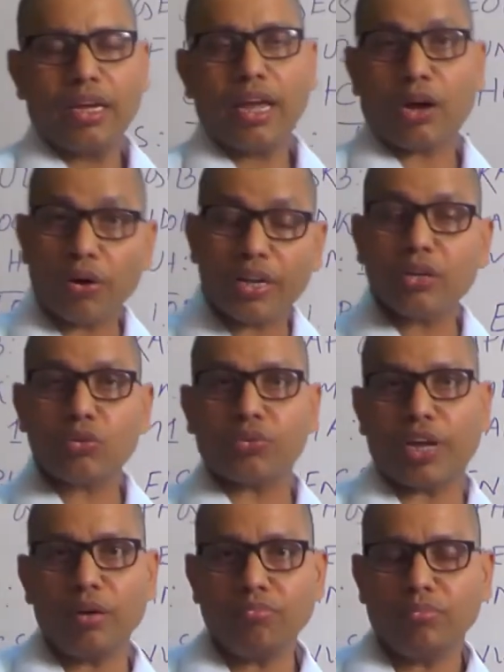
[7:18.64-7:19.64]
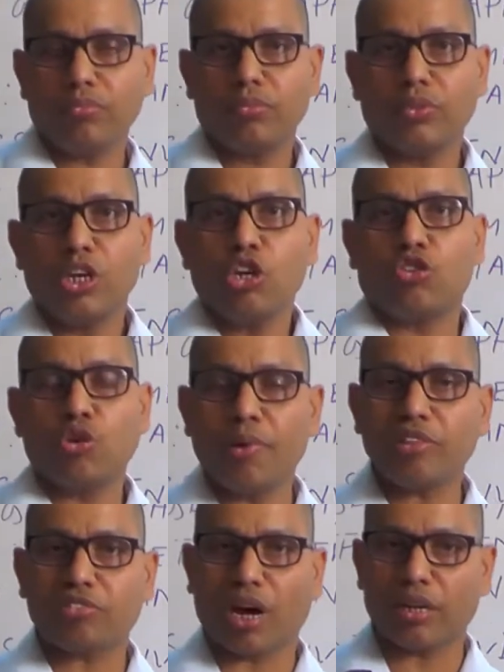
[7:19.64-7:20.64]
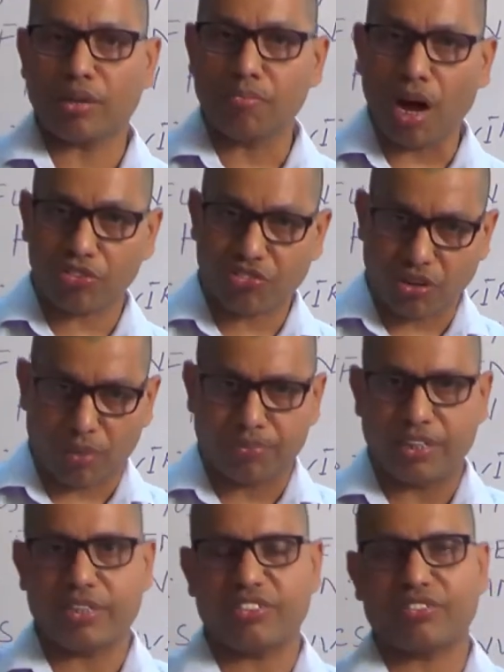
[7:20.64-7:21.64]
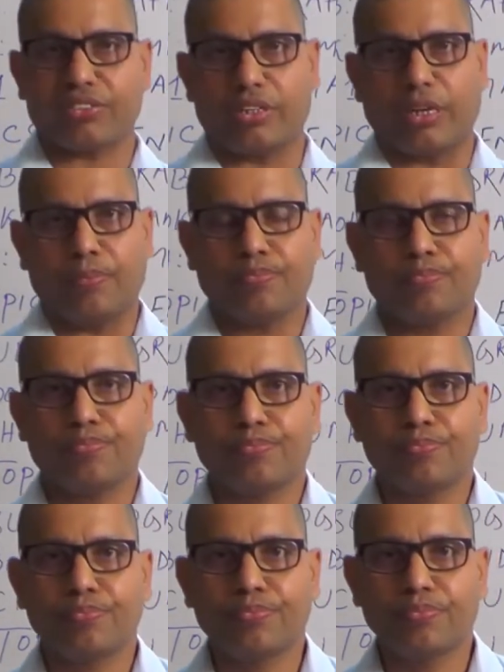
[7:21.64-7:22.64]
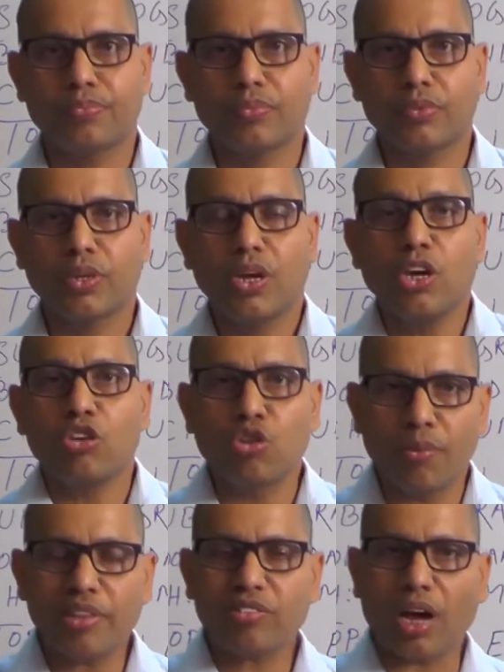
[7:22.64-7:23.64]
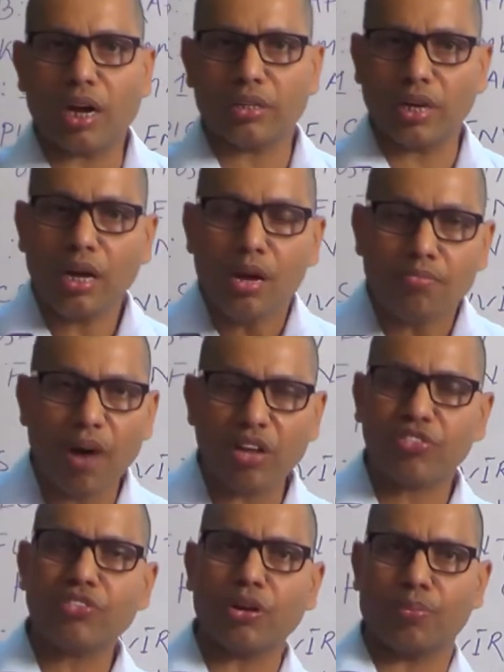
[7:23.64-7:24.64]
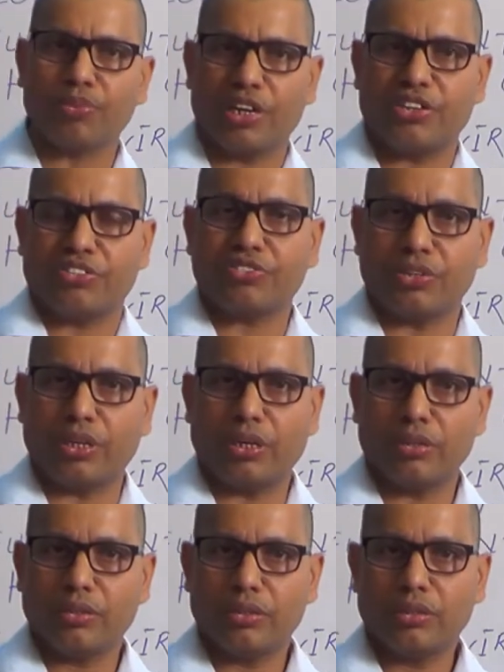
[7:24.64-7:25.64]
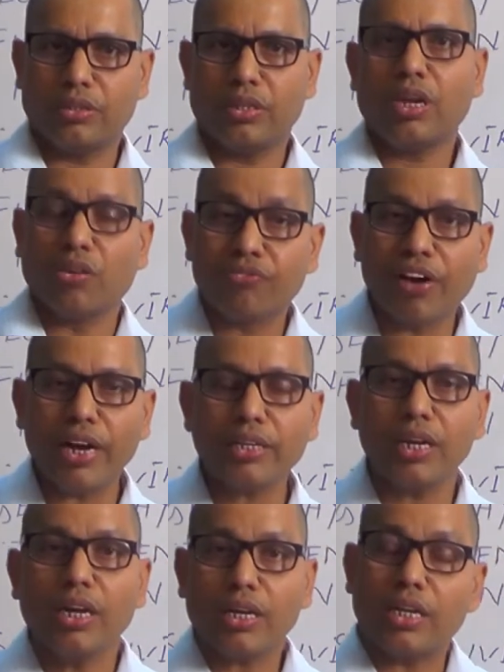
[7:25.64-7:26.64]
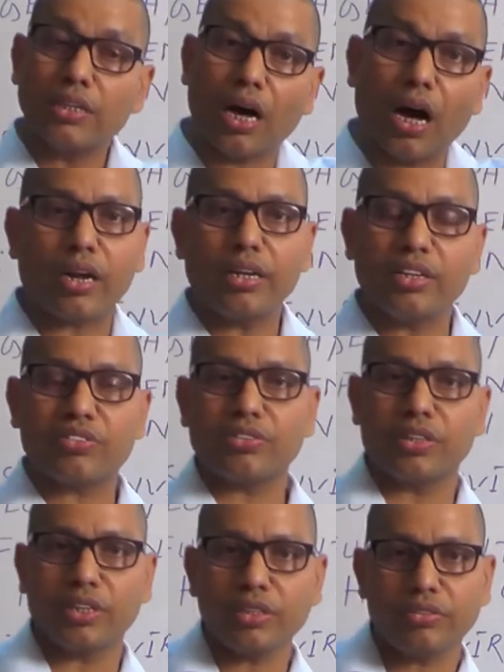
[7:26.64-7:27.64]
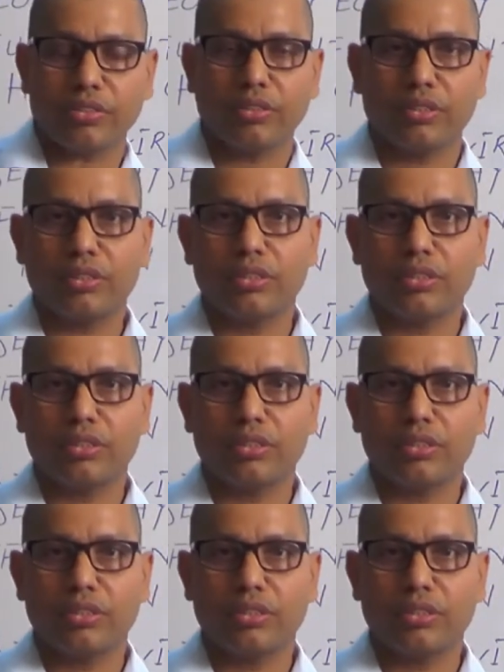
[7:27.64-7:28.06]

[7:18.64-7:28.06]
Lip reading: According to them, humans are the master of their destiny. Humans are the master of their destiny. In fact, in the early stages,